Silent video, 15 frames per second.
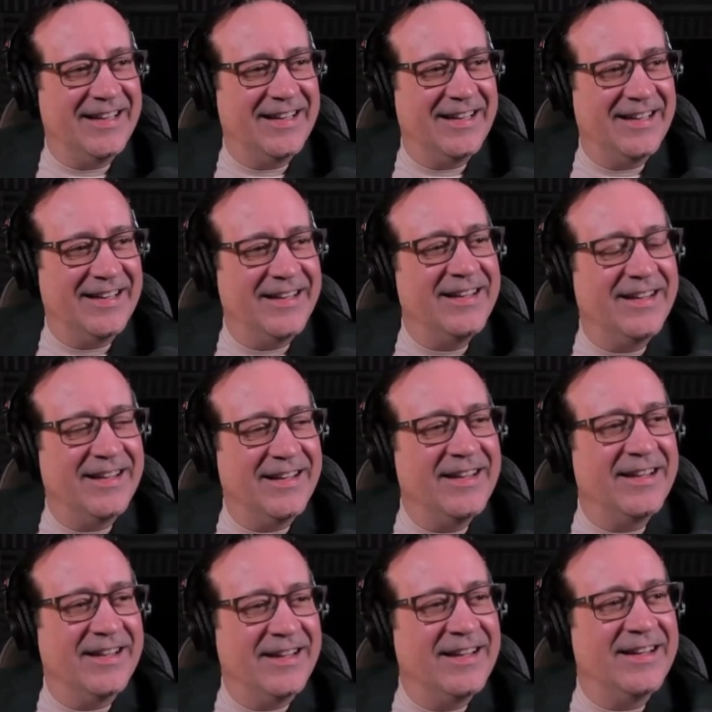
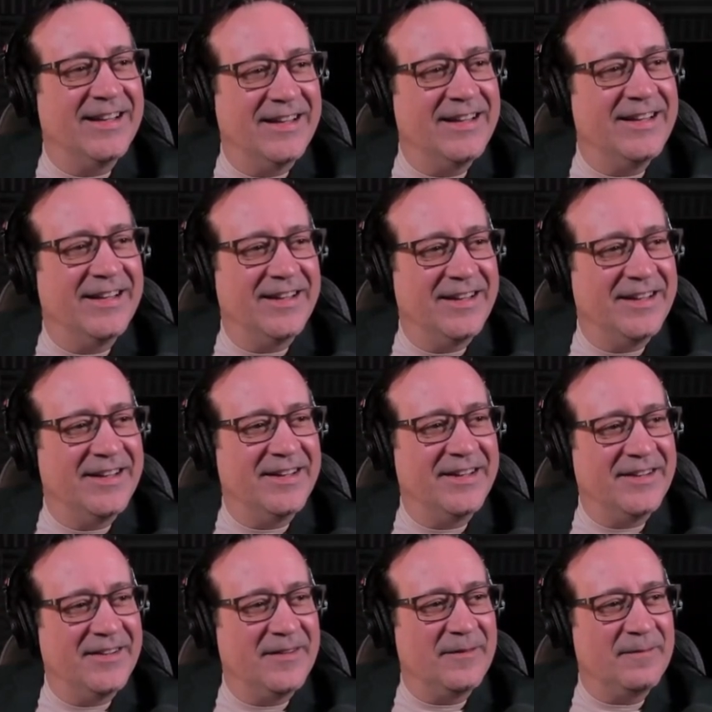
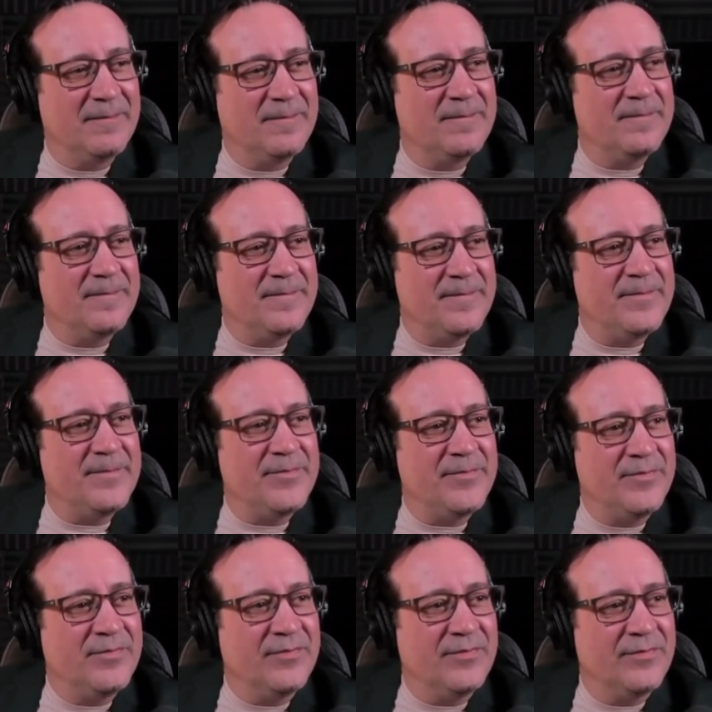
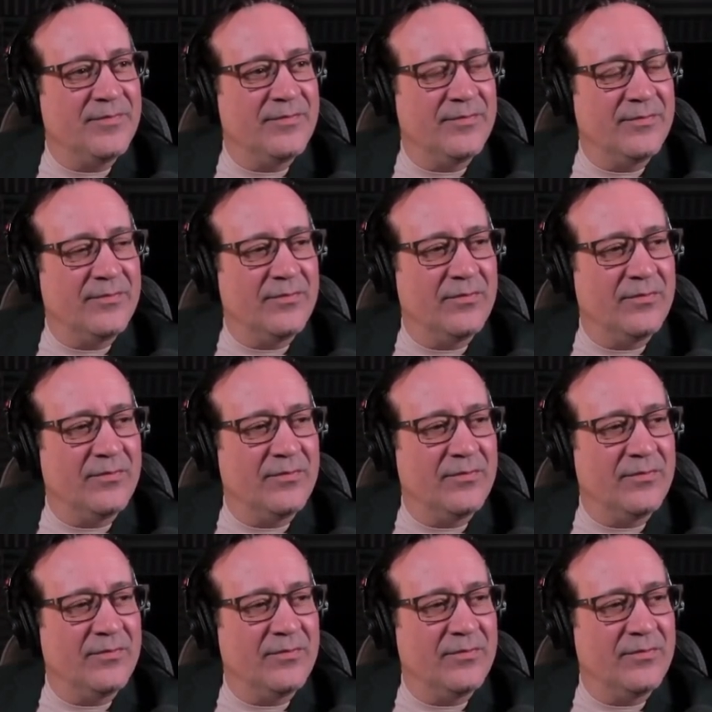[no speech]